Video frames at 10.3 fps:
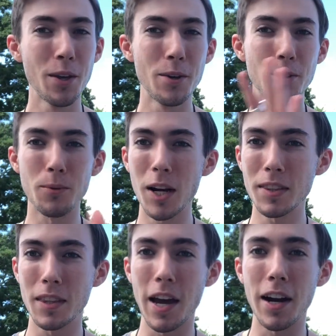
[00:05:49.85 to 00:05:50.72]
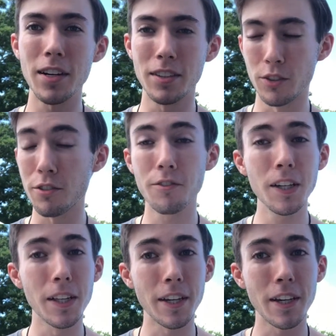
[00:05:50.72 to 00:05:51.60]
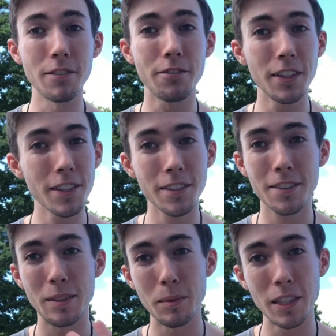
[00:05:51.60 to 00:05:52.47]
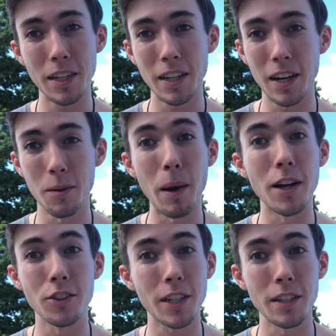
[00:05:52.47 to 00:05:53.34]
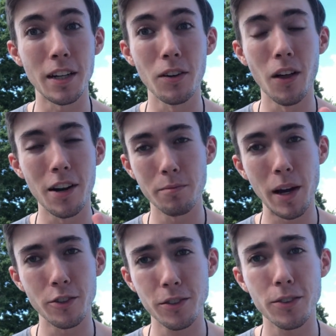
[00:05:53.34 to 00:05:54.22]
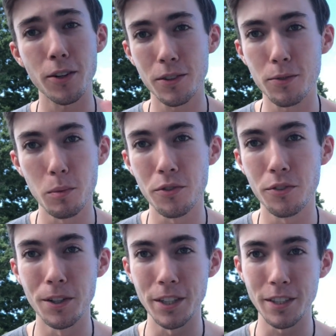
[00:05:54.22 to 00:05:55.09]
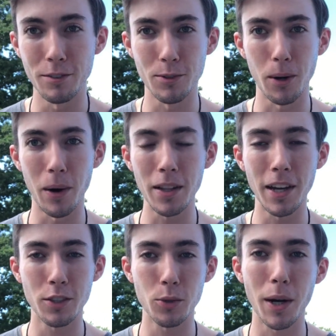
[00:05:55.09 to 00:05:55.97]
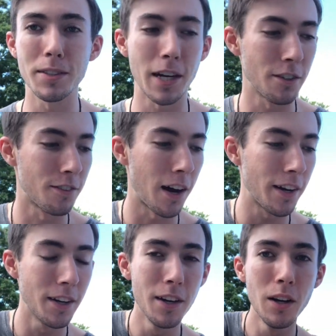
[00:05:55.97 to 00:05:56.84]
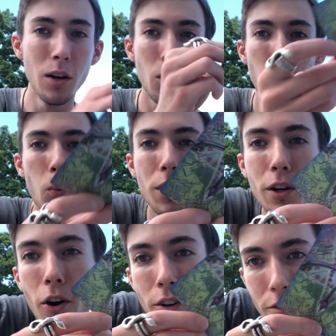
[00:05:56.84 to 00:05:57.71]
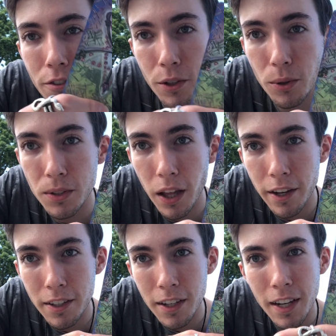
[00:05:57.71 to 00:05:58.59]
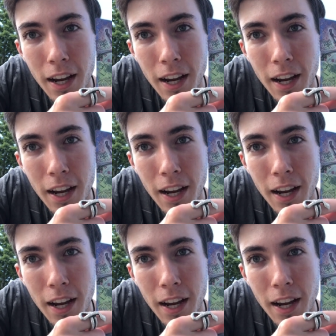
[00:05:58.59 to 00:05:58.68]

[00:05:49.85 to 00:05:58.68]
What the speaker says: So right there, there's a feeling, and feelings to me are magic, and a lot of magic starts from a feeling, and so I like to identify what a card feels like,